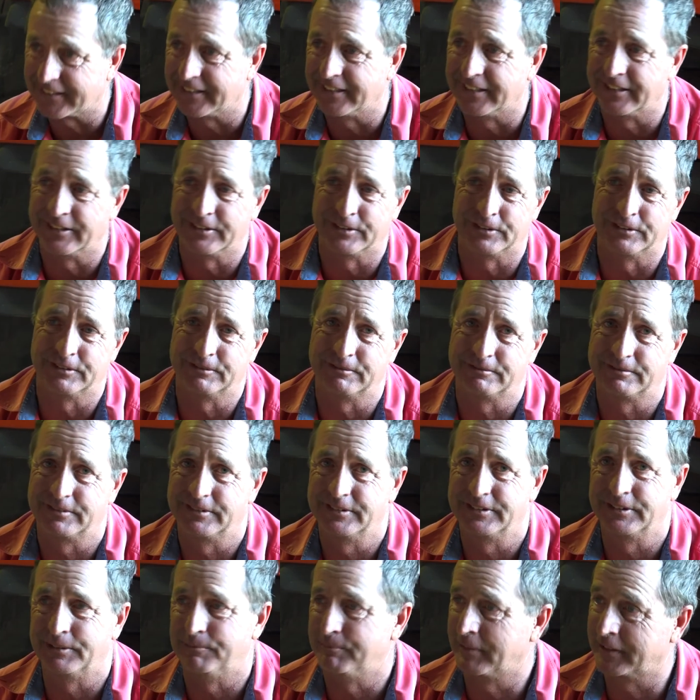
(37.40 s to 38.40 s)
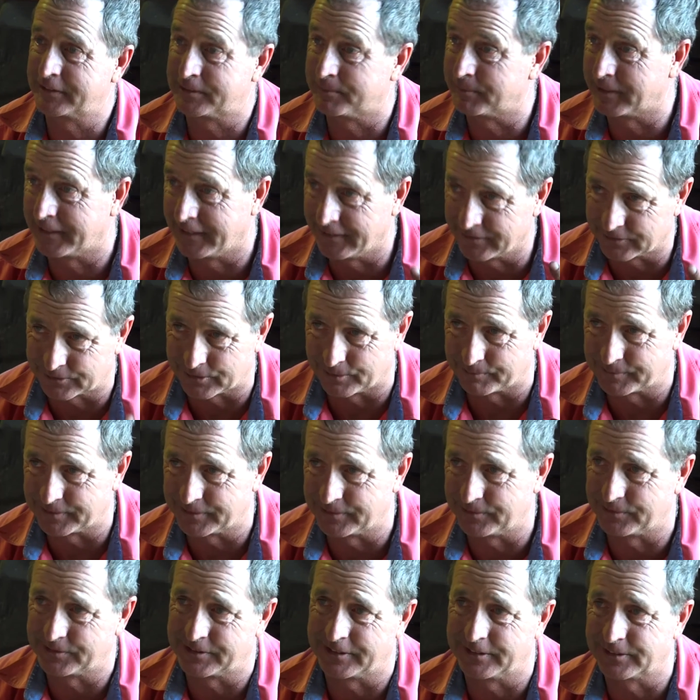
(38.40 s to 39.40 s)
And it must have been a helicopter.
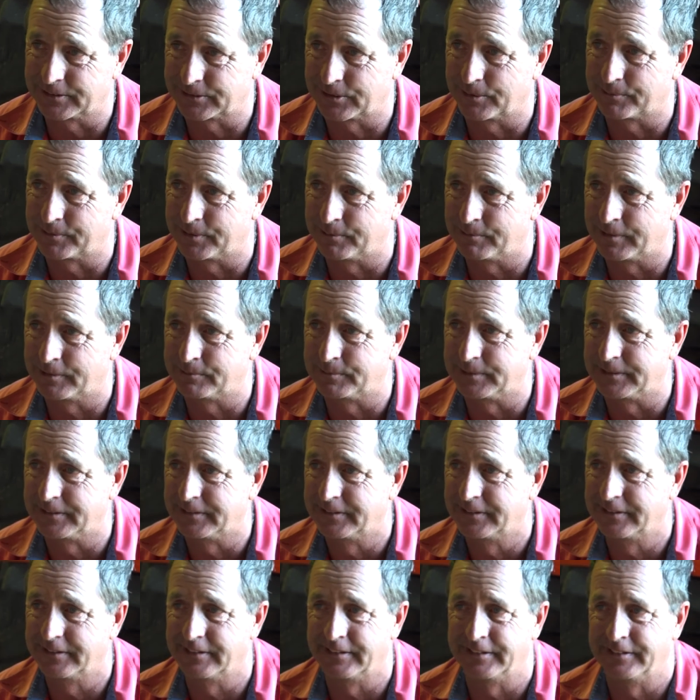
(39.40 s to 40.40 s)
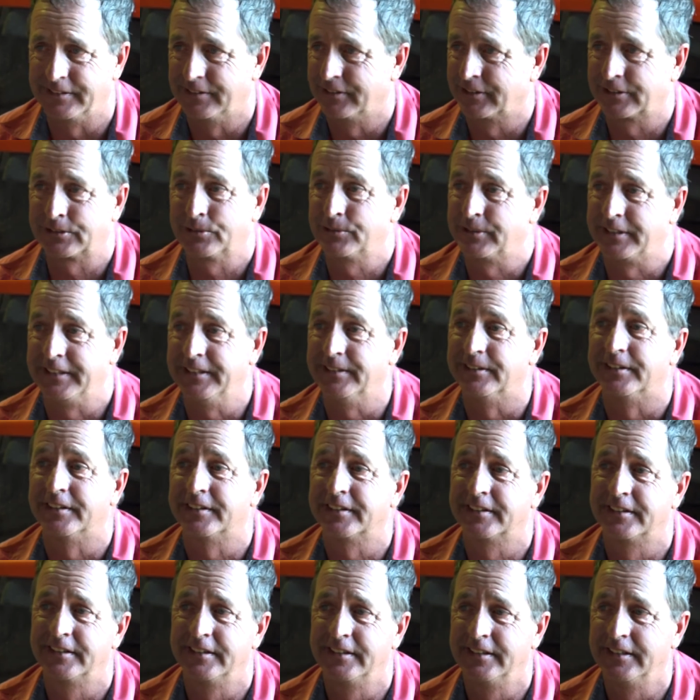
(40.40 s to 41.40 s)
There was a helicopter above me, and I couldn't hear it.
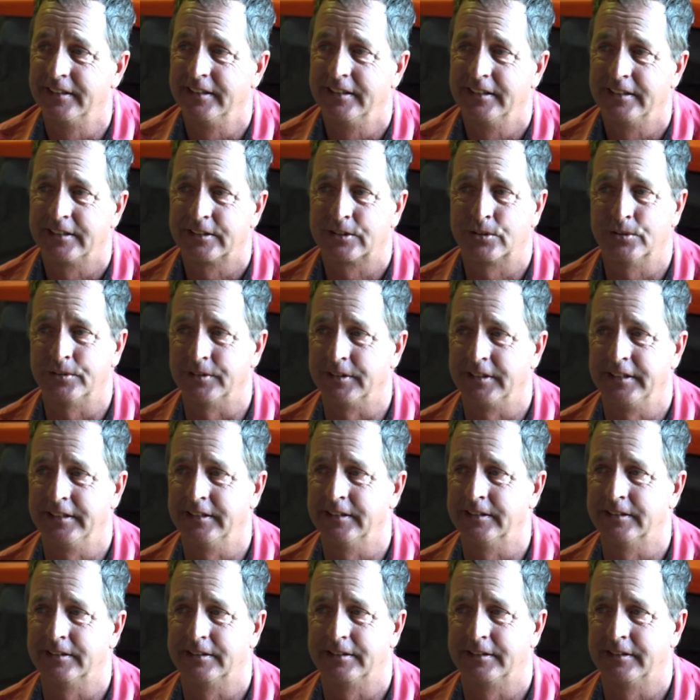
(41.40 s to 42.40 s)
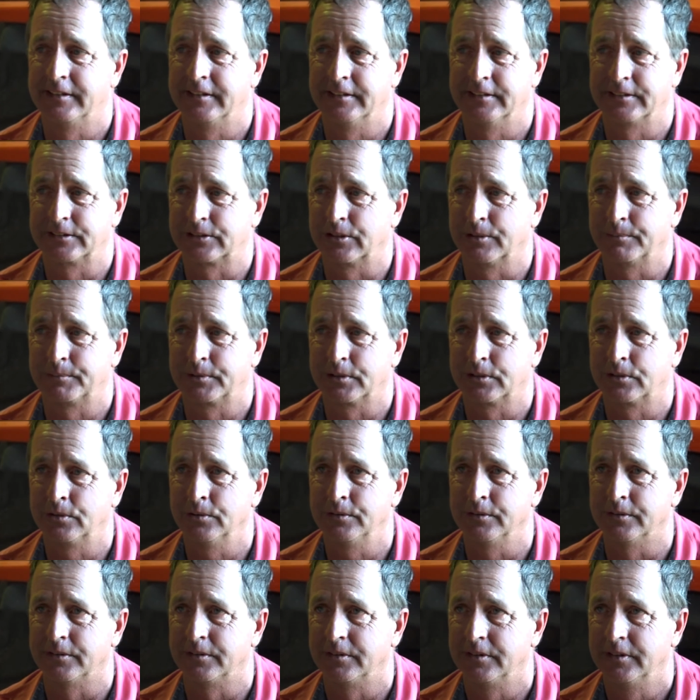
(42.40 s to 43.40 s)
Couldn't hear the helicopter,
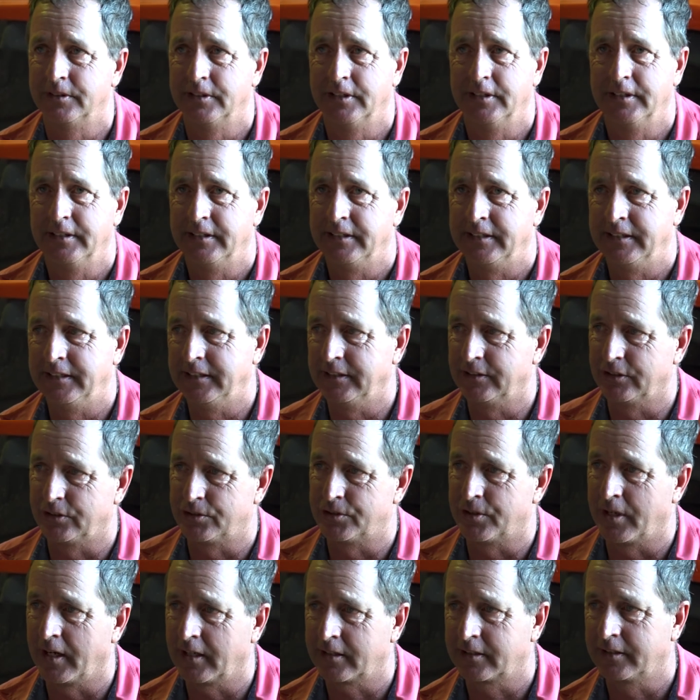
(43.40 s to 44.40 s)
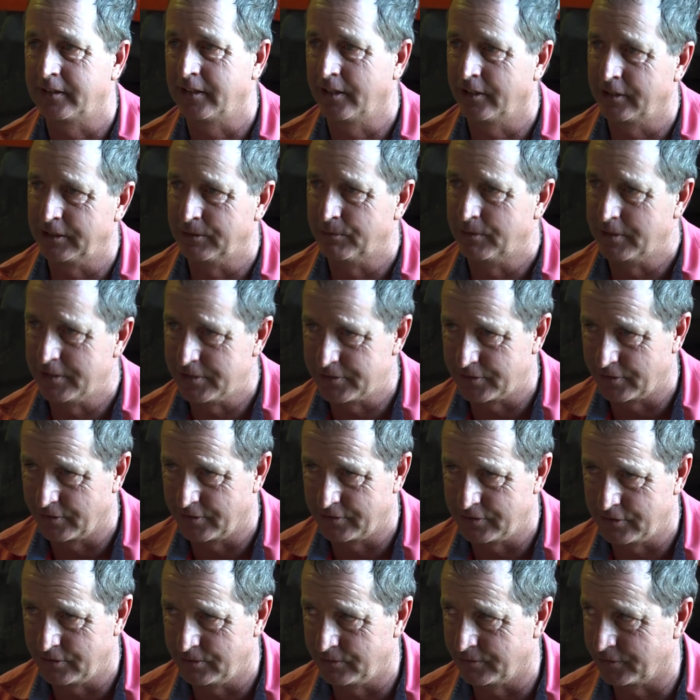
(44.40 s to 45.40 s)
couldn't hear the truck. The only reason I
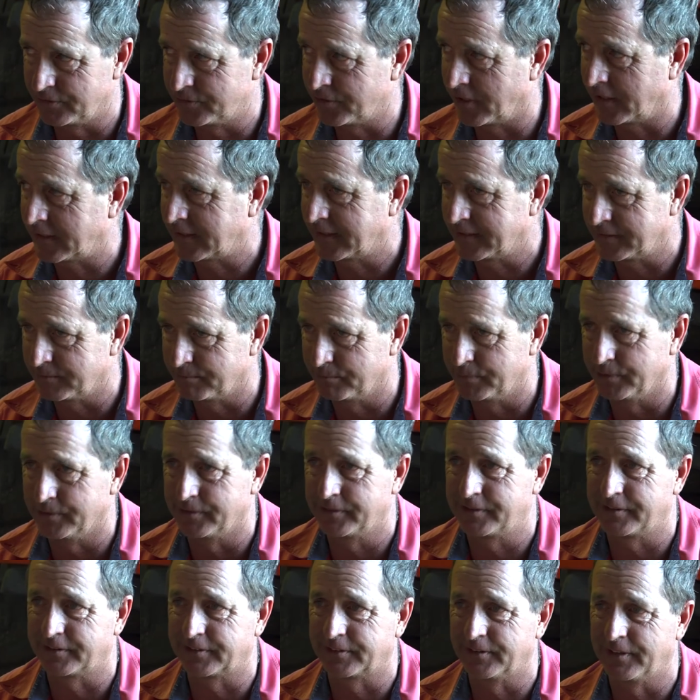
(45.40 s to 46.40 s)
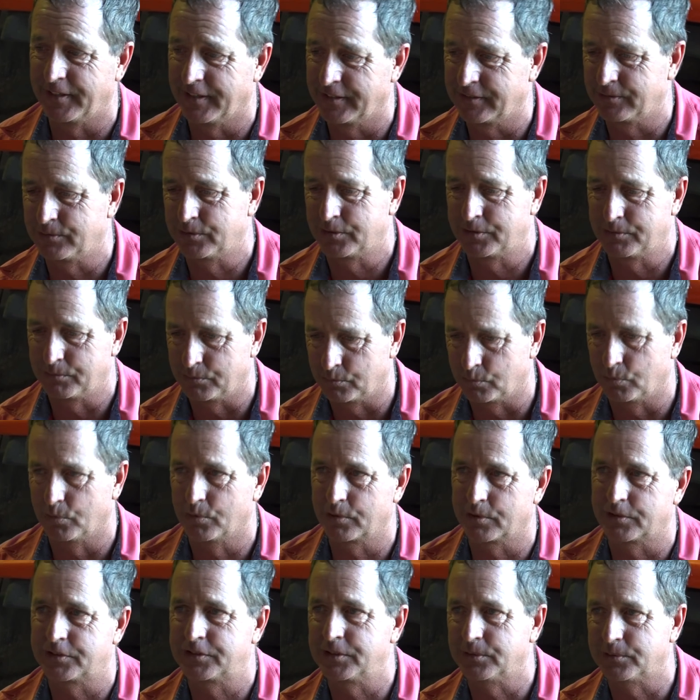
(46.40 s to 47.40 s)
knew the truck hadn't burnt to the ground was the
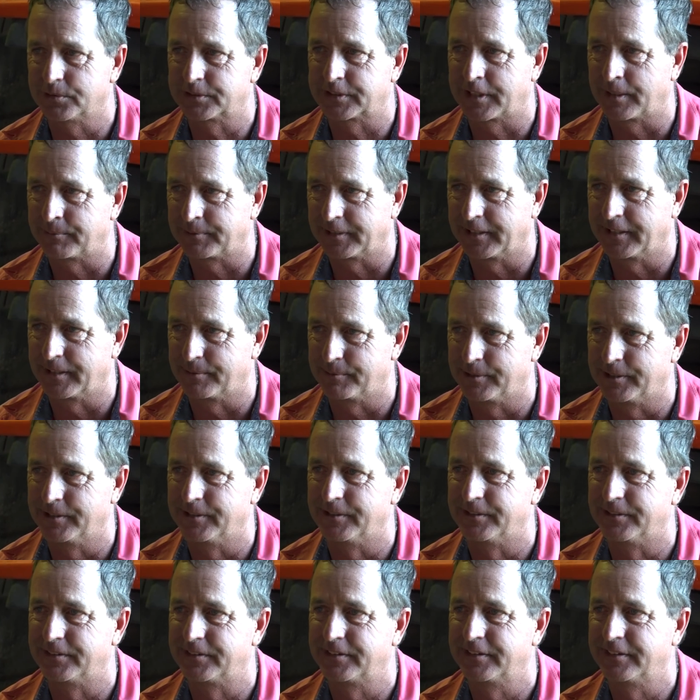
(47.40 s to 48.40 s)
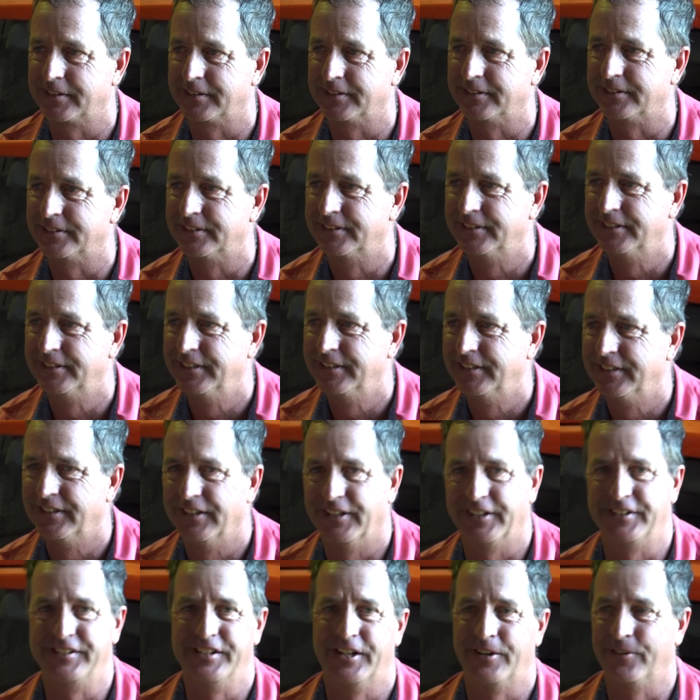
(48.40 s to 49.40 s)
water still was coming out of my hose. So
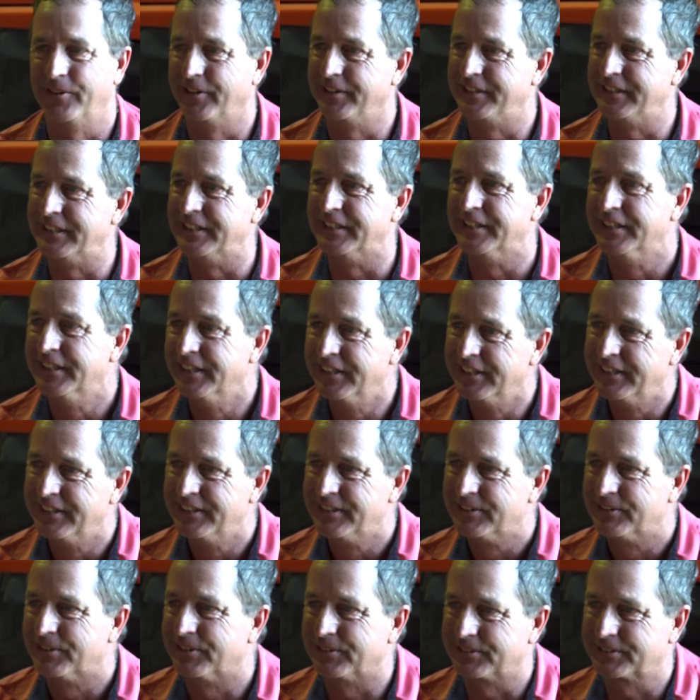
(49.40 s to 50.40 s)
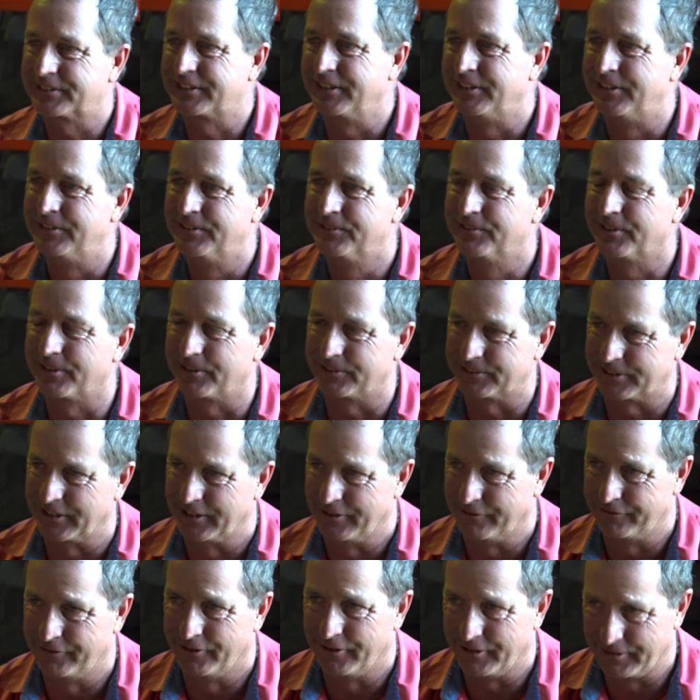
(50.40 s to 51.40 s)
I had no idea what I was going
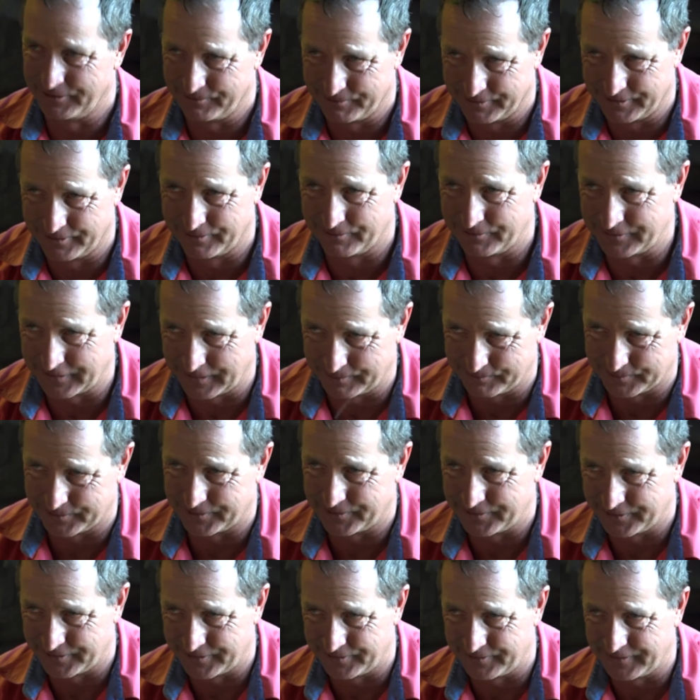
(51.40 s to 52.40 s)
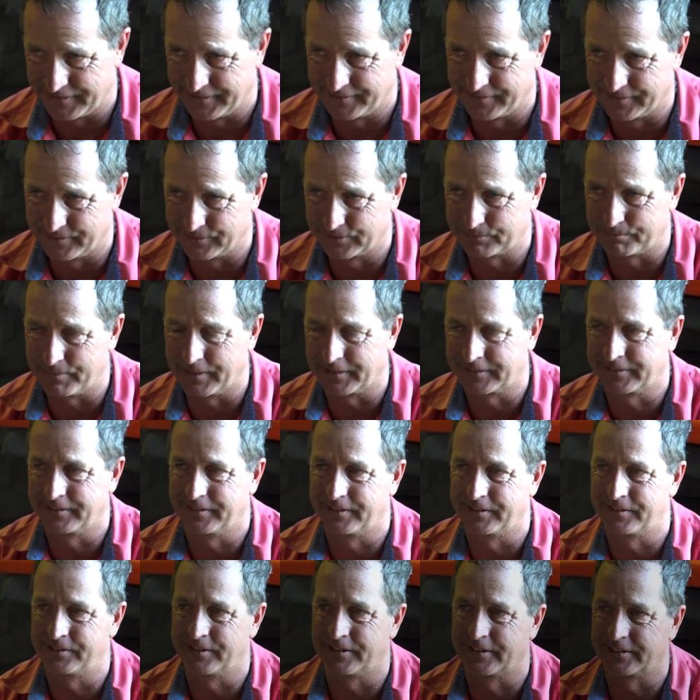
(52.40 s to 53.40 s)
to find when I was able to turn around and look back at
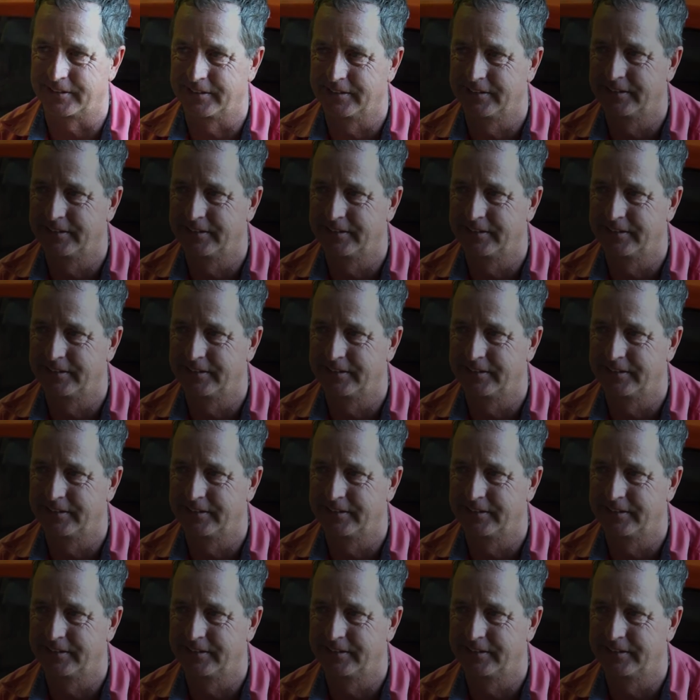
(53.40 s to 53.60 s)
the truck.